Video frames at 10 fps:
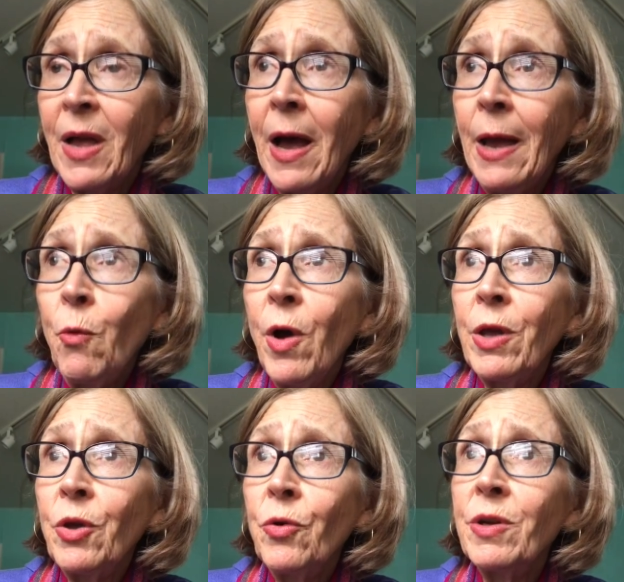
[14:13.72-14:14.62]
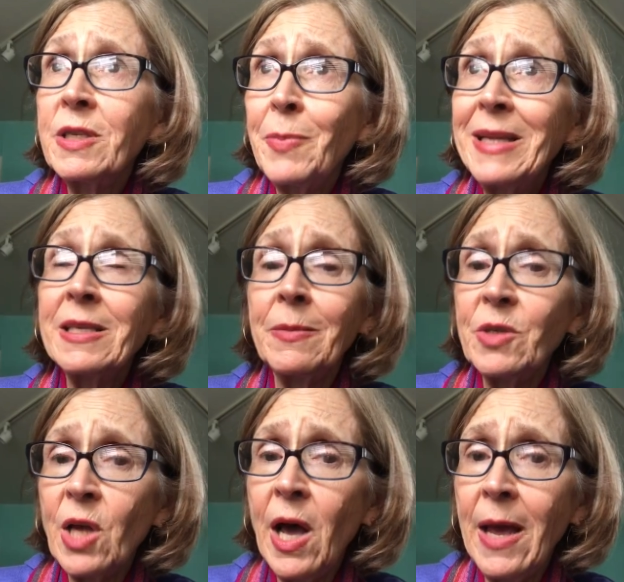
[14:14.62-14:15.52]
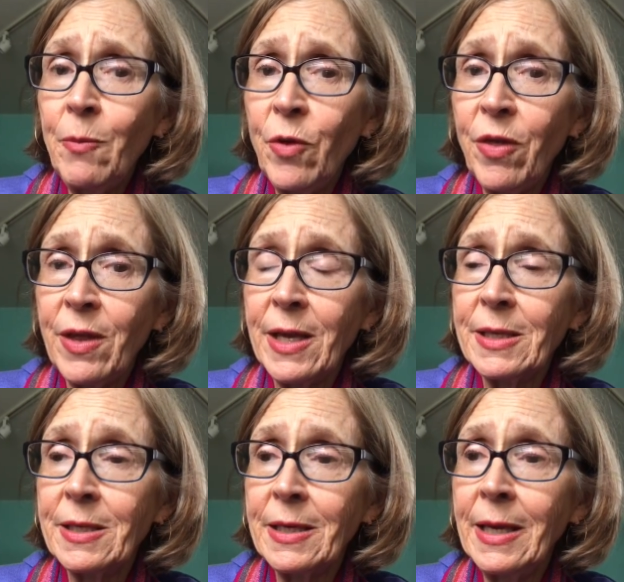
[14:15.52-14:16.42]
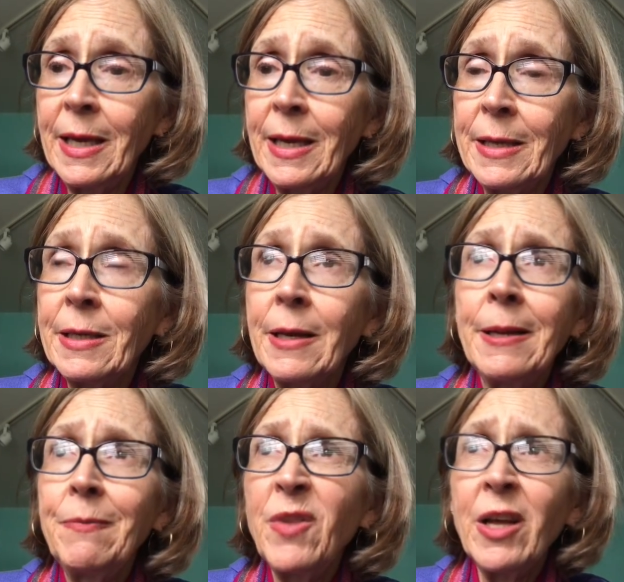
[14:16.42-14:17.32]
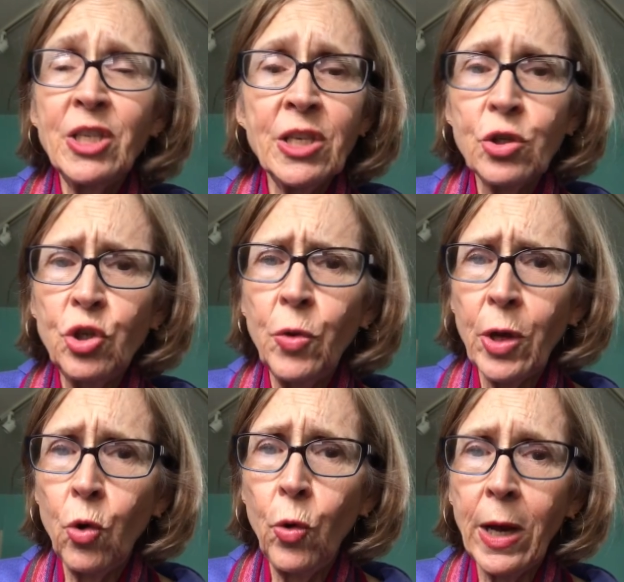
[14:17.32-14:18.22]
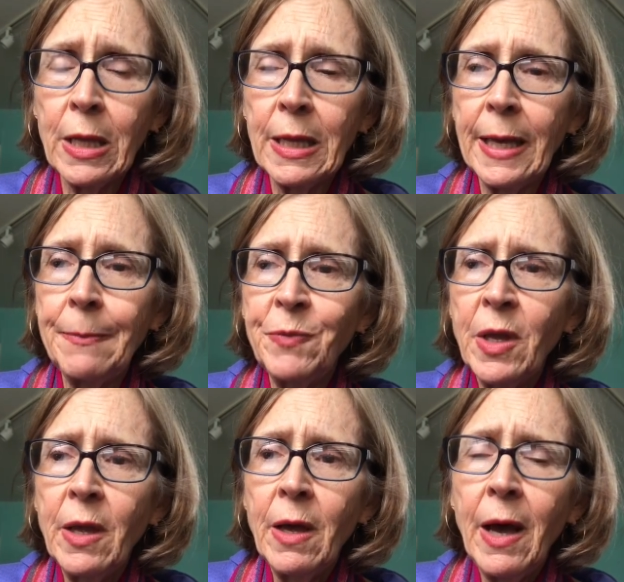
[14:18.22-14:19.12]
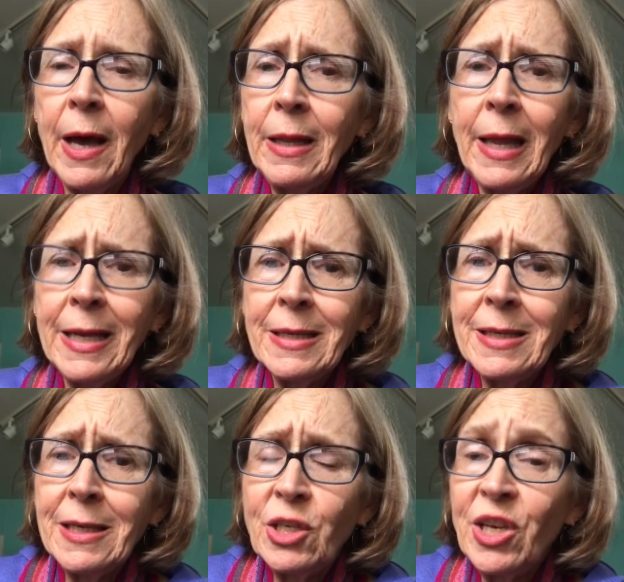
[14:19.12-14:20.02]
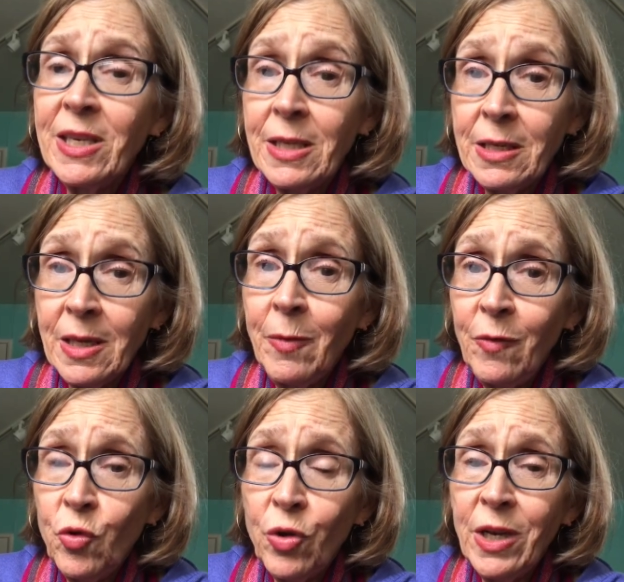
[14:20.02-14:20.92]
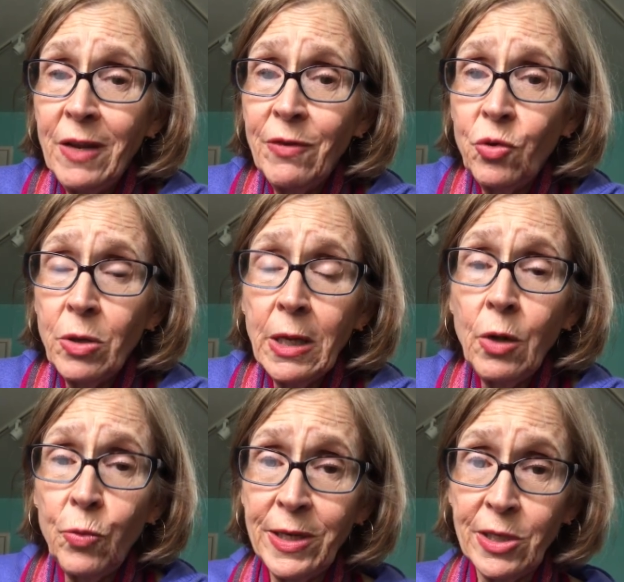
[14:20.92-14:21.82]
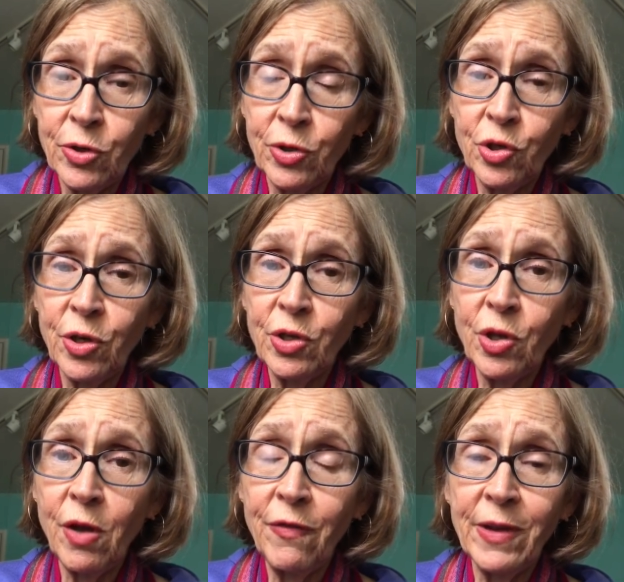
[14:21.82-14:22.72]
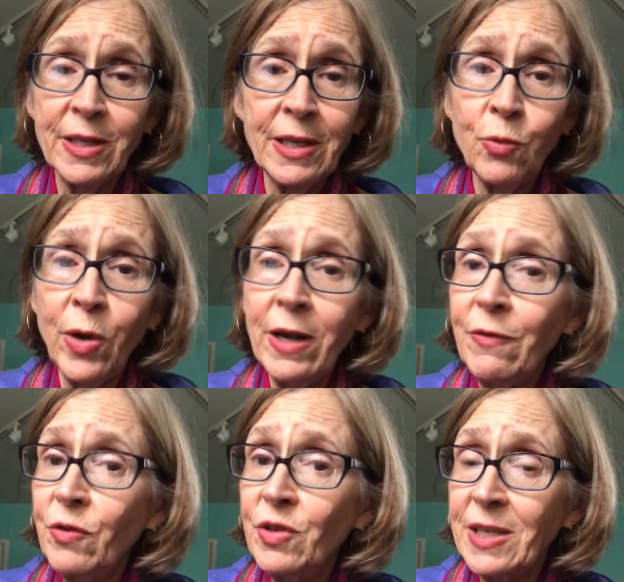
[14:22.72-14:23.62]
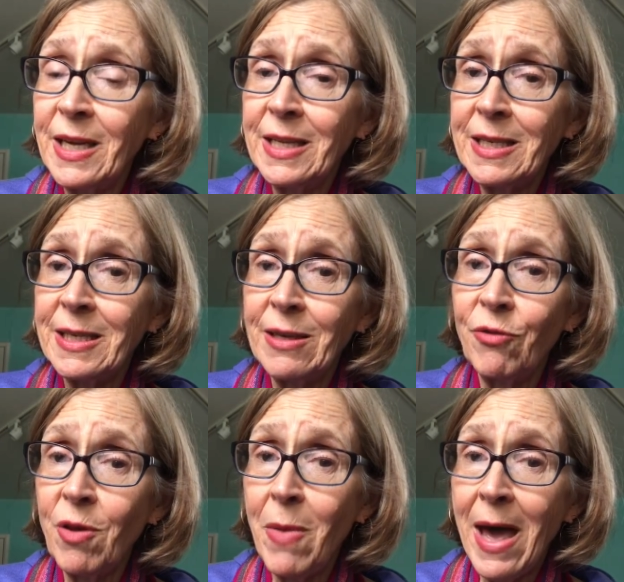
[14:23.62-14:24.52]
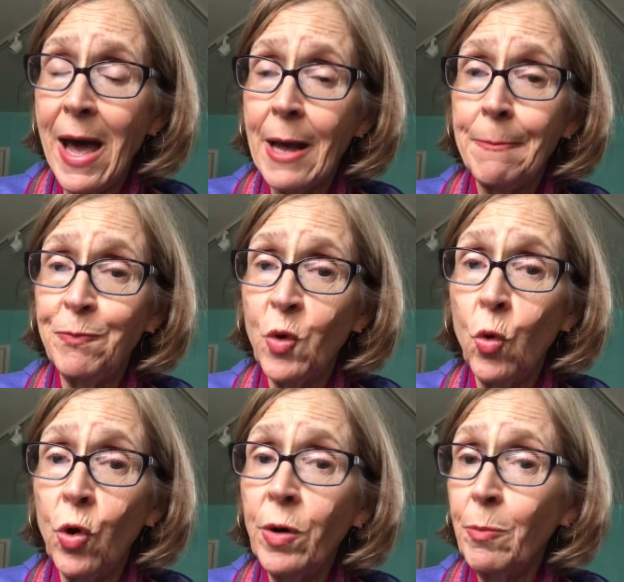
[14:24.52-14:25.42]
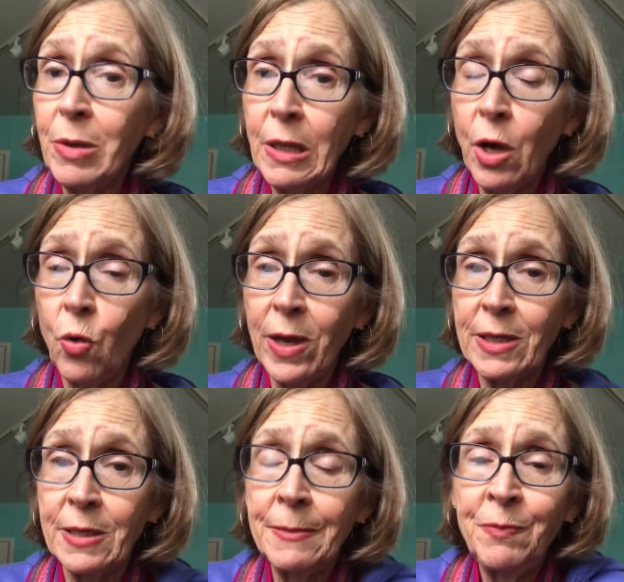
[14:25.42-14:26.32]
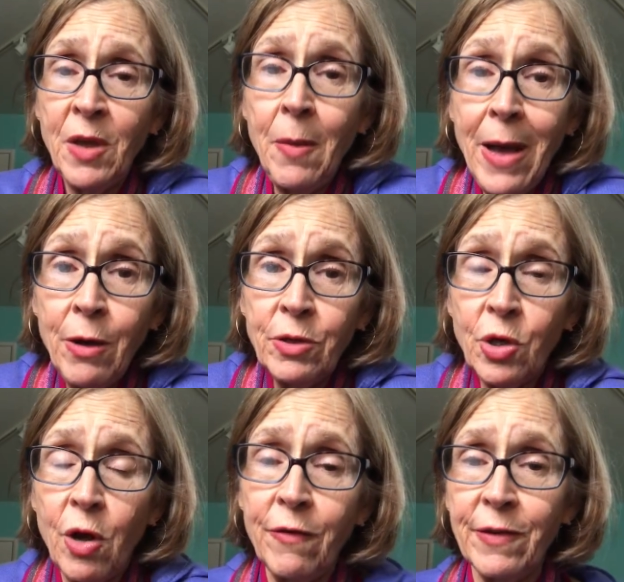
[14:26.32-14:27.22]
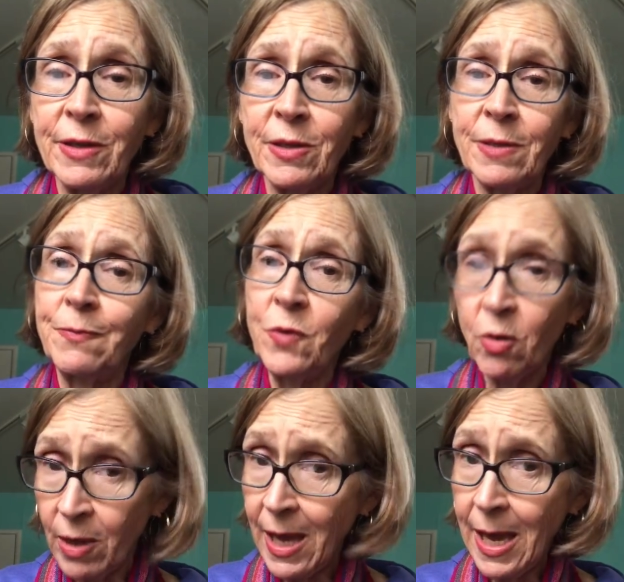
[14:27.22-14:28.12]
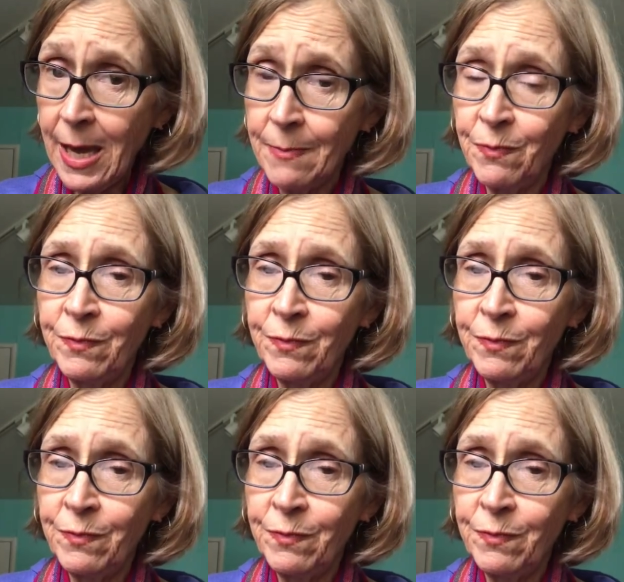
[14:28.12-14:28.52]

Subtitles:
I want you to spend some time with this and not just do it quickly. I'd like to suggest that some of you could even do a little research on dolphins and write a few sentences on the back or below it about dolphins, okay?